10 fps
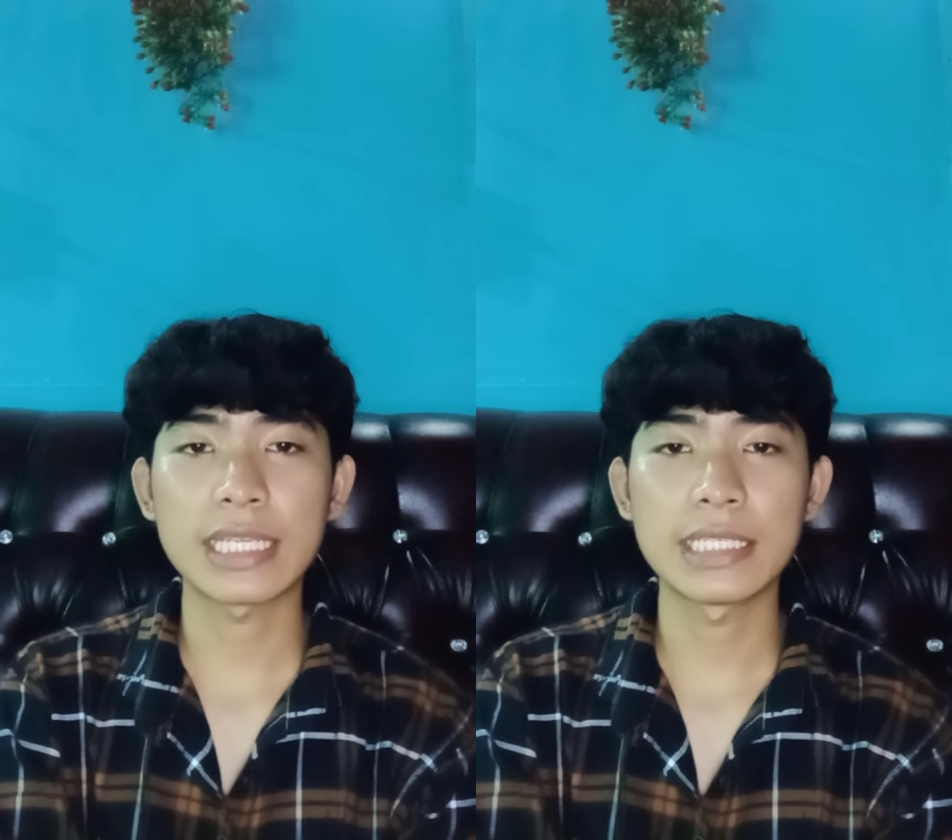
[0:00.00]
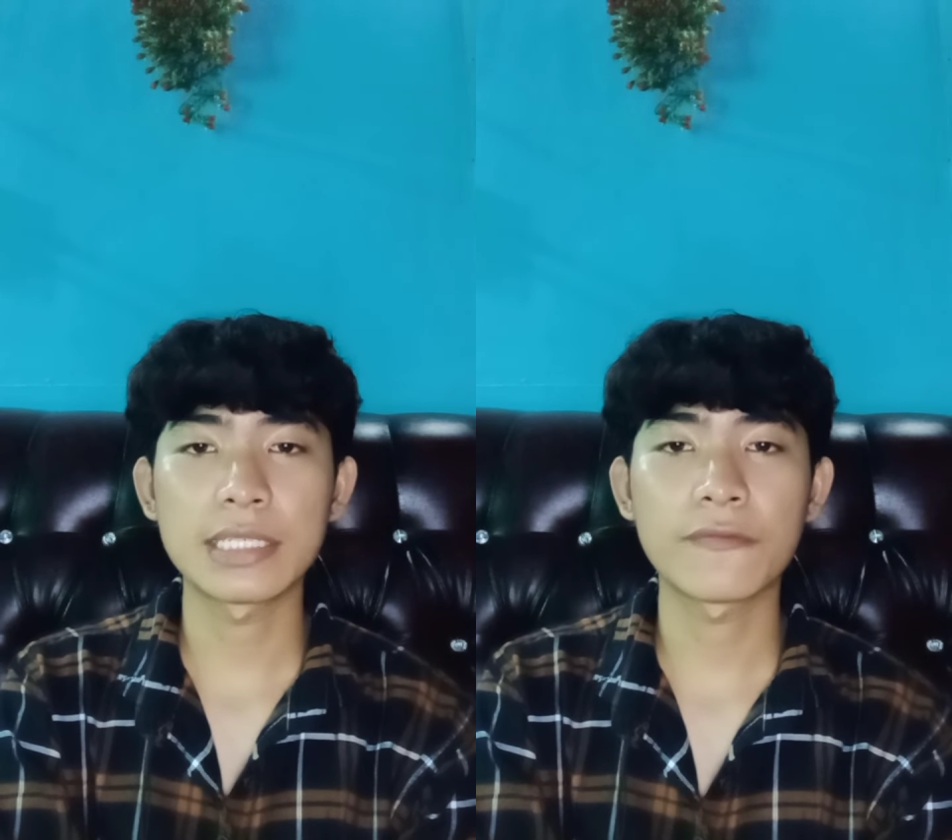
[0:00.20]

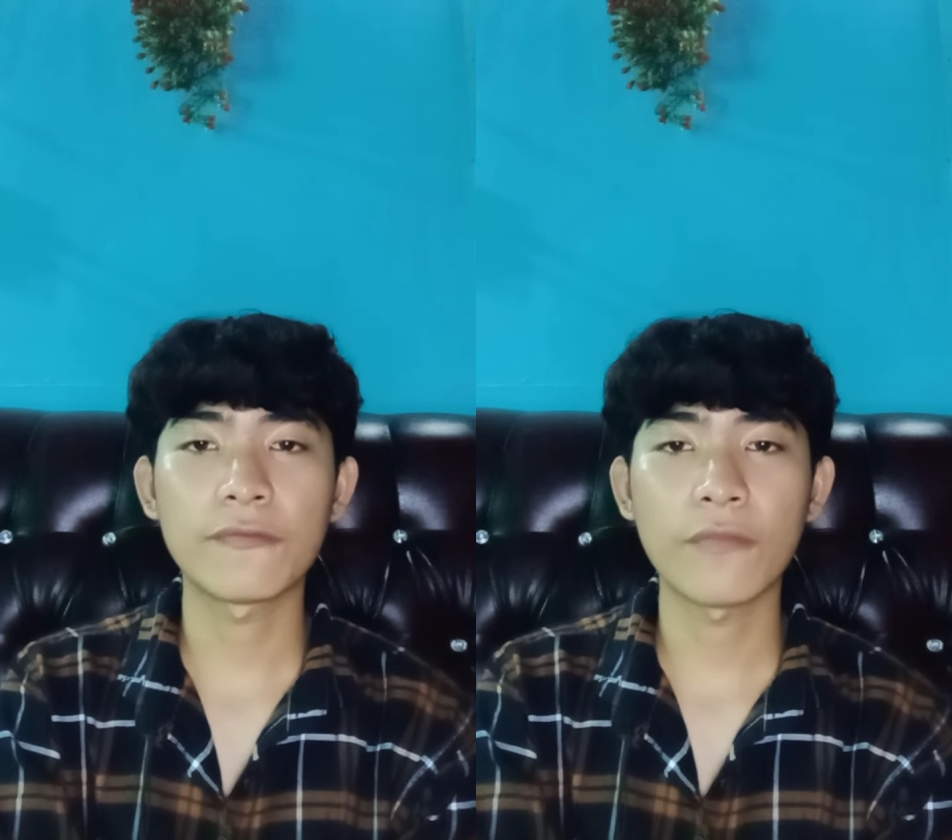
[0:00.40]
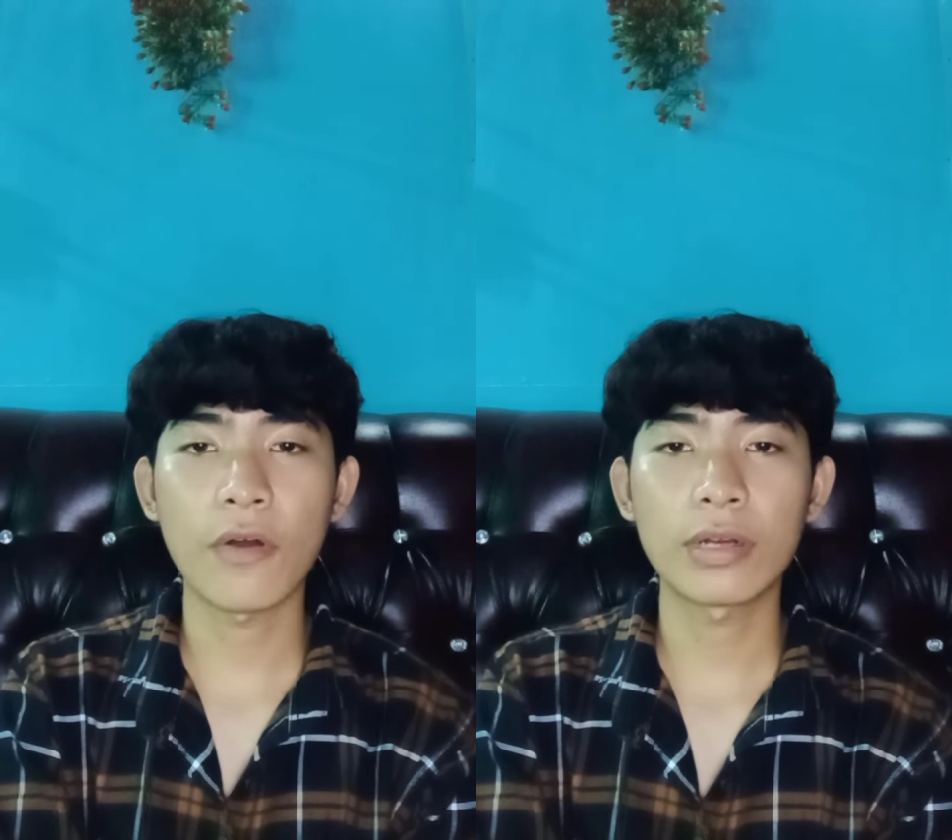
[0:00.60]
is
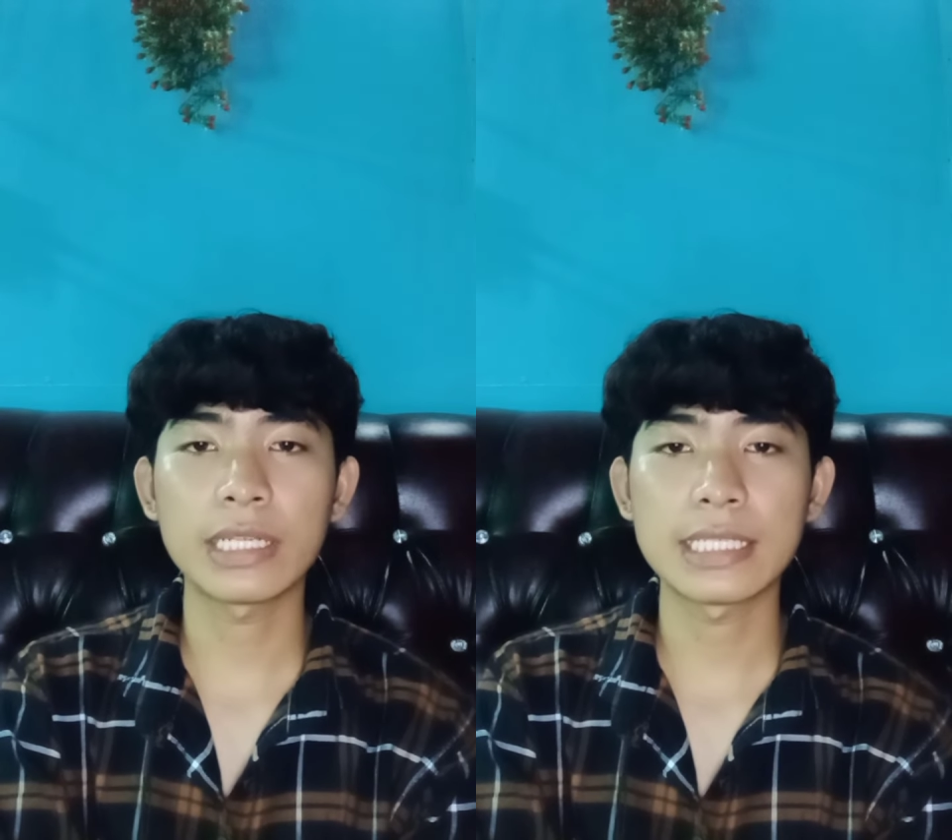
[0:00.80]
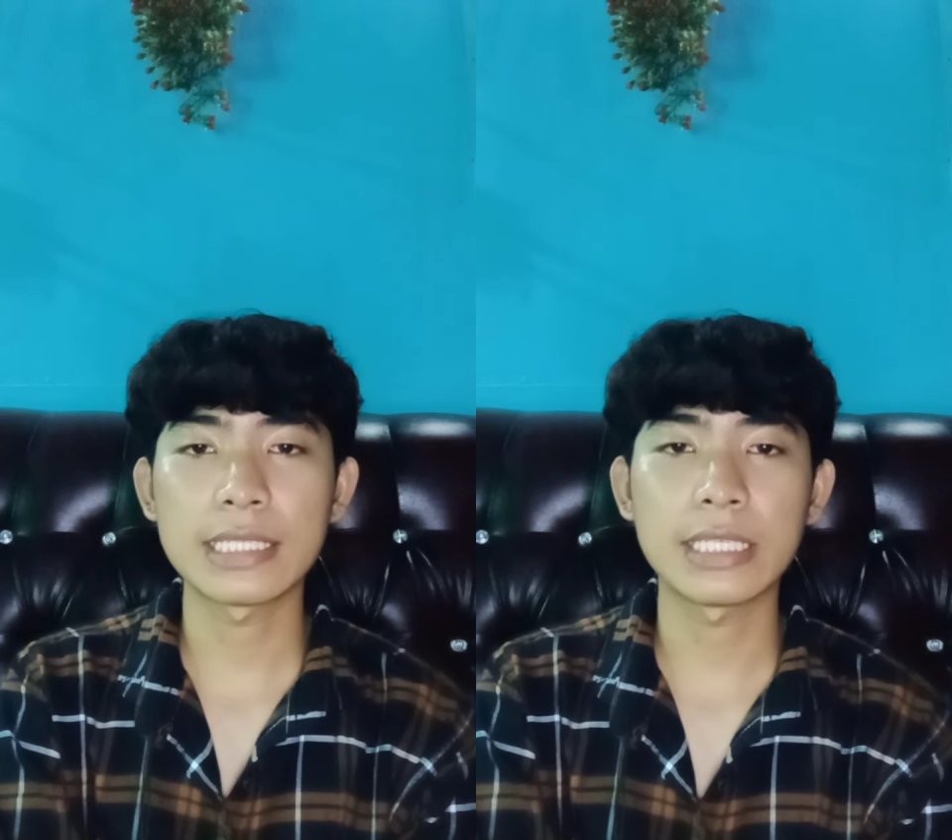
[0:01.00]

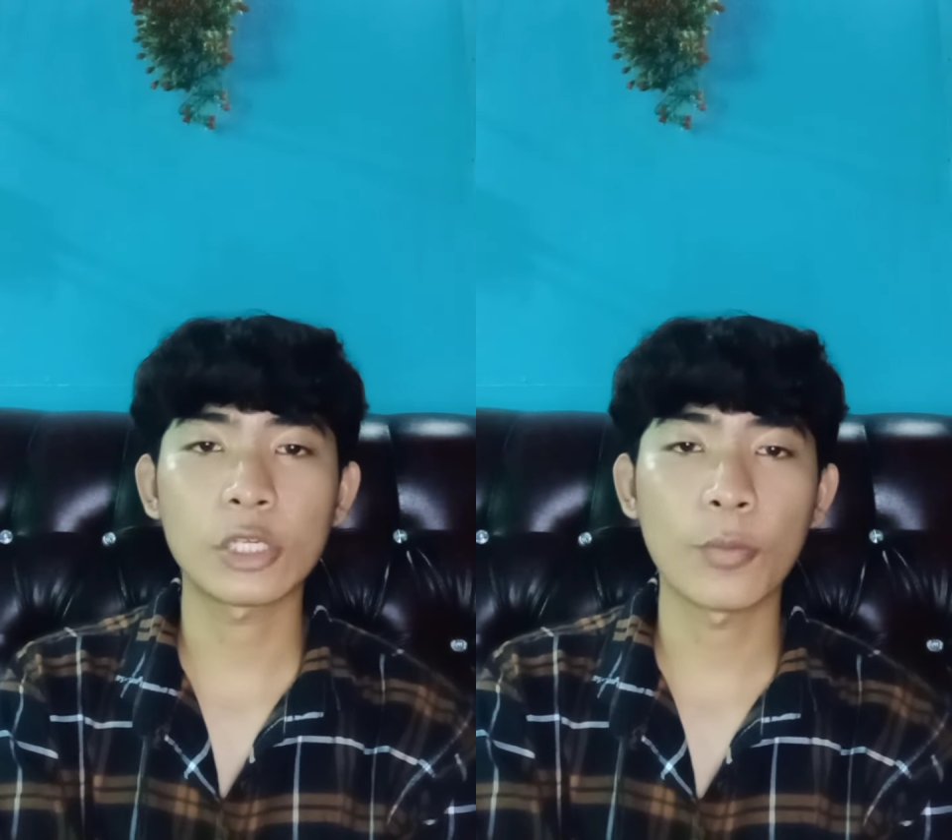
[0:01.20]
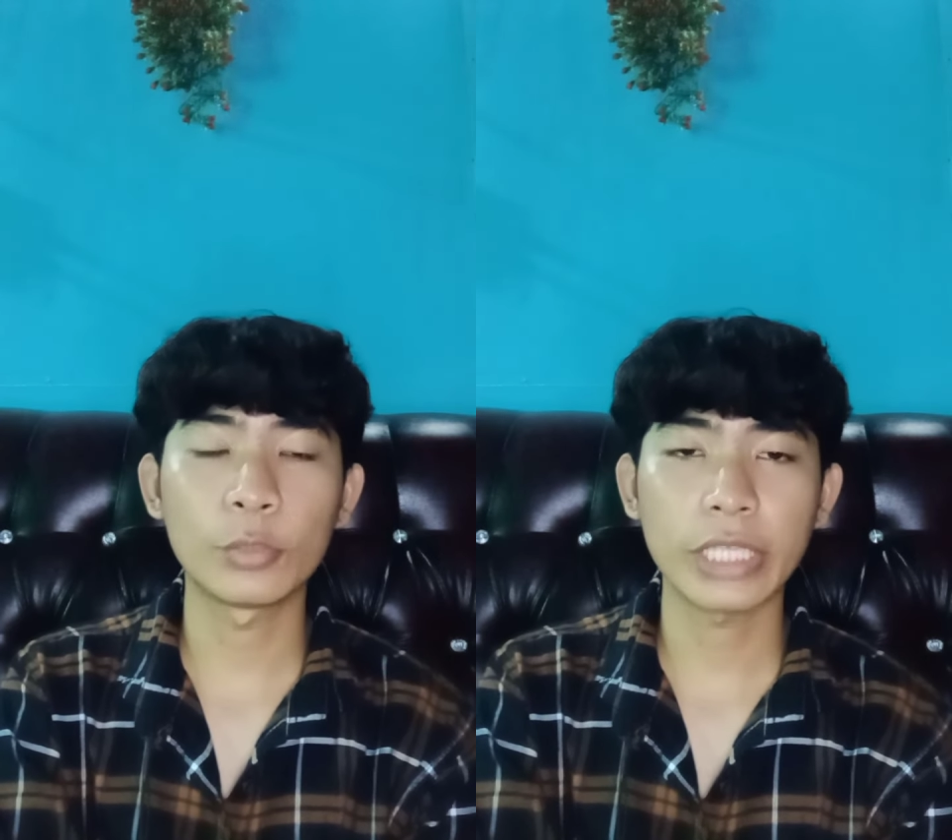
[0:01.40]
for
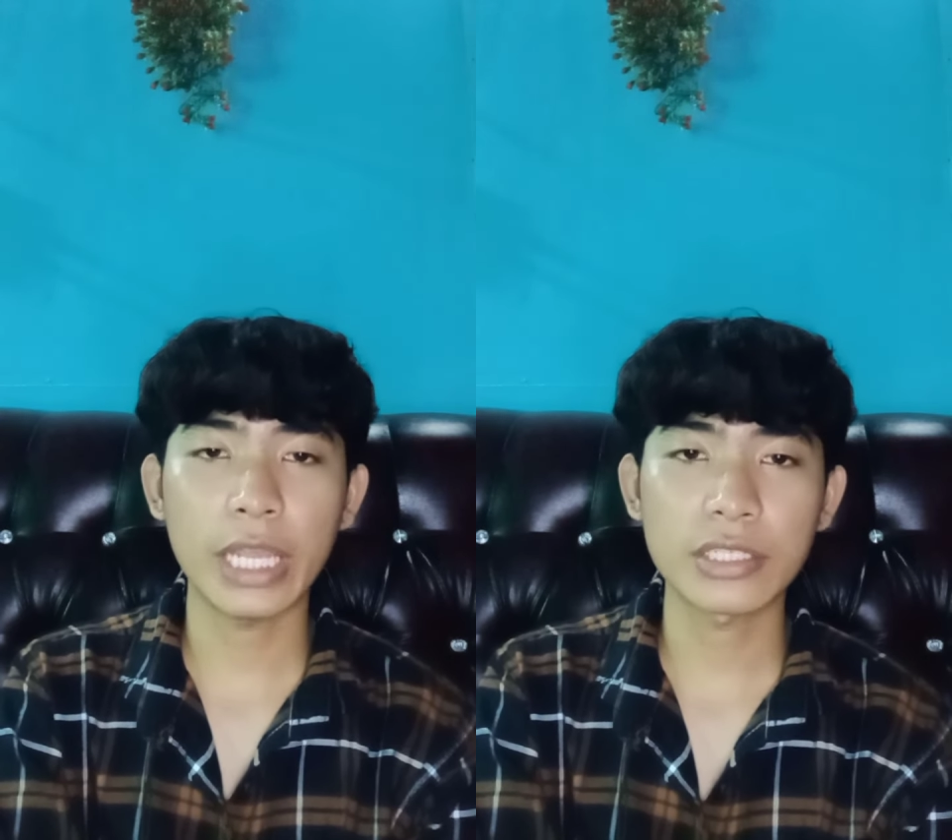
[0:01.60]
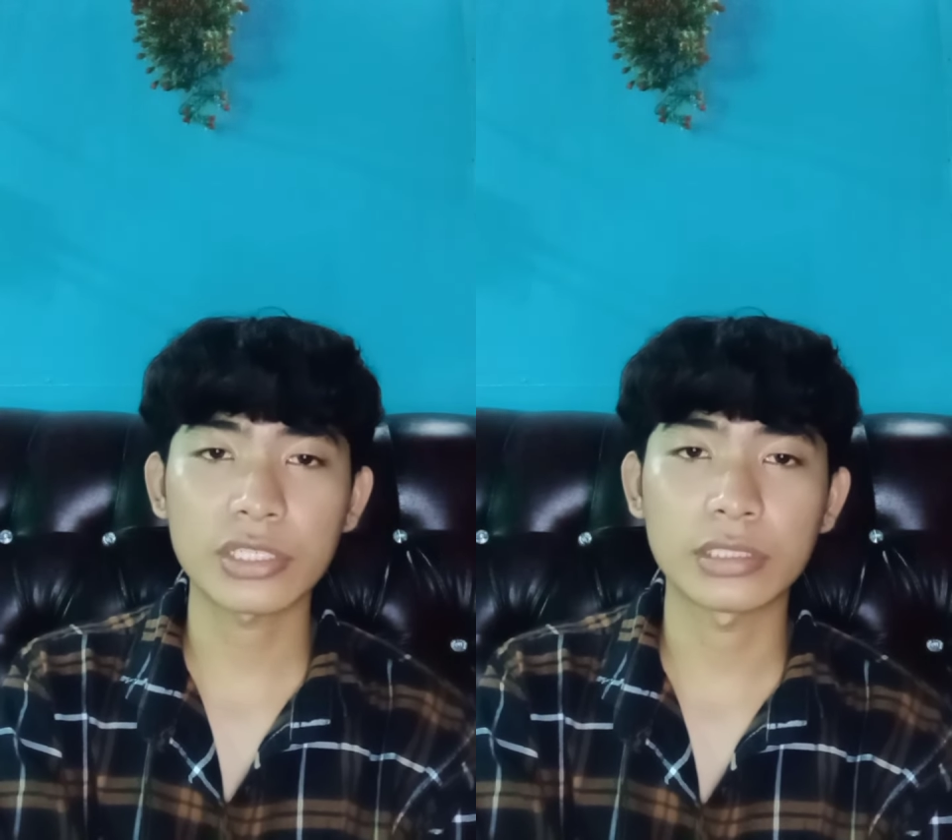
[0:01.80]
easy
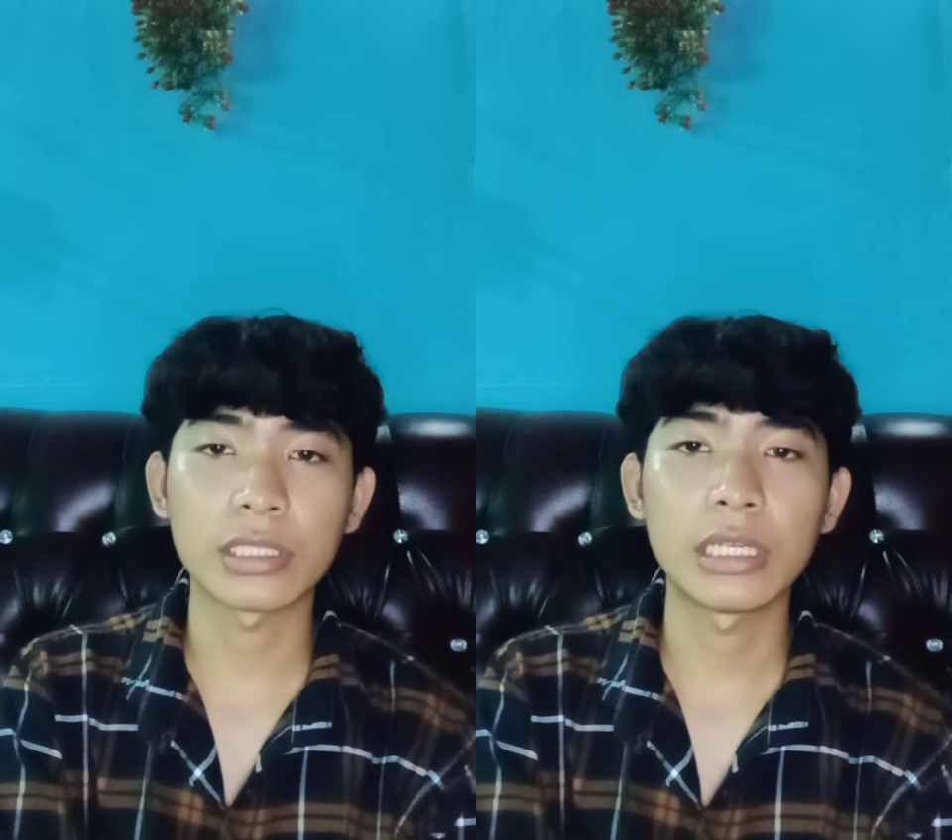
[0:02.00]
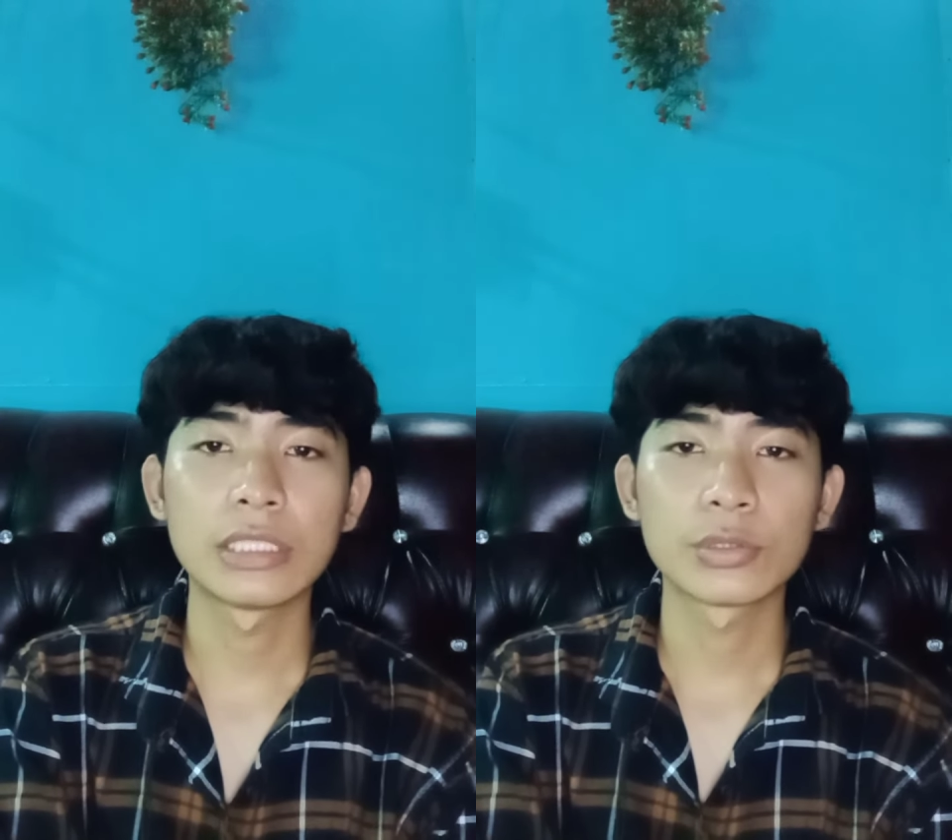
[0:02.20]

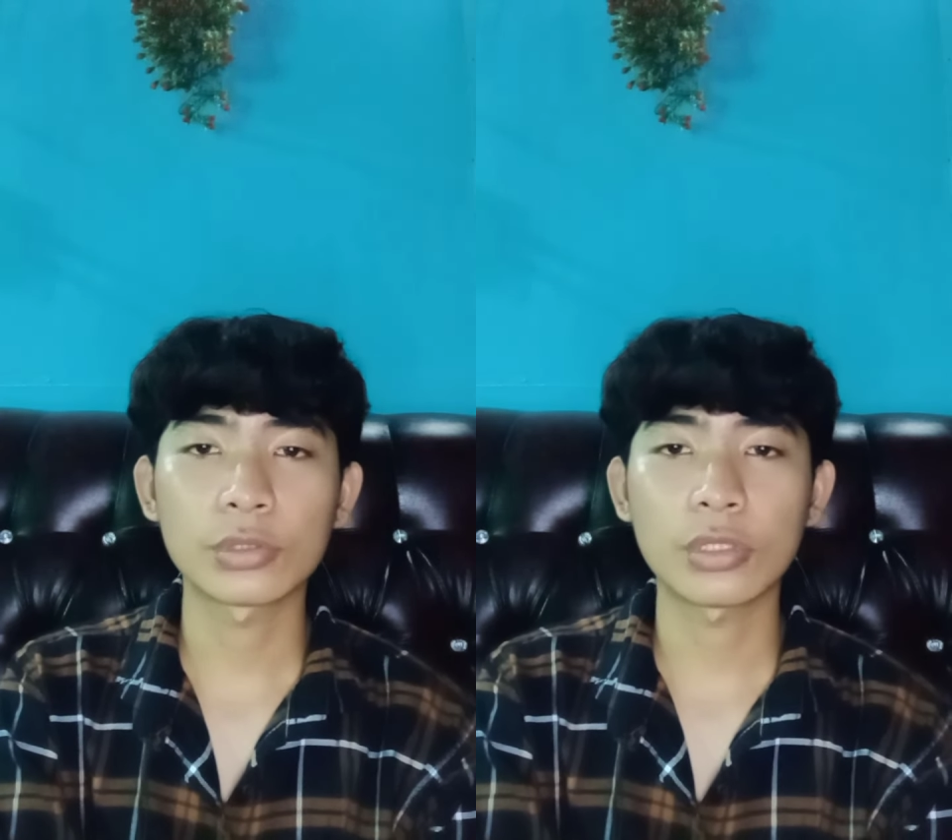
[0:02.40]
communication,